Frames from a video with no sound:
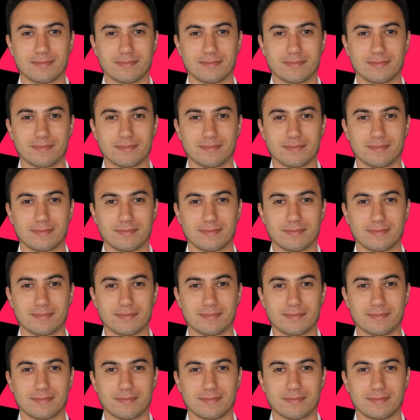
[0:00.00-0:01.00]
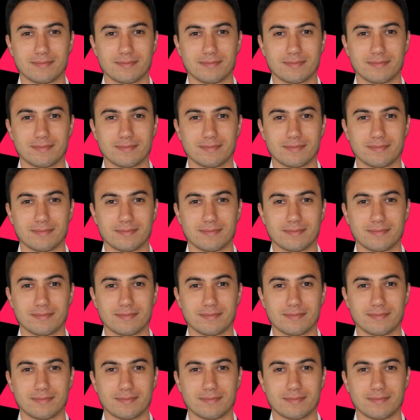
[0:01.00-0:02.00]

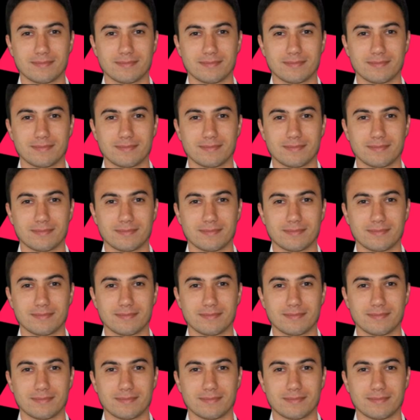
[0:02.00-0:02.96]
This is a still picture; no speech is visible.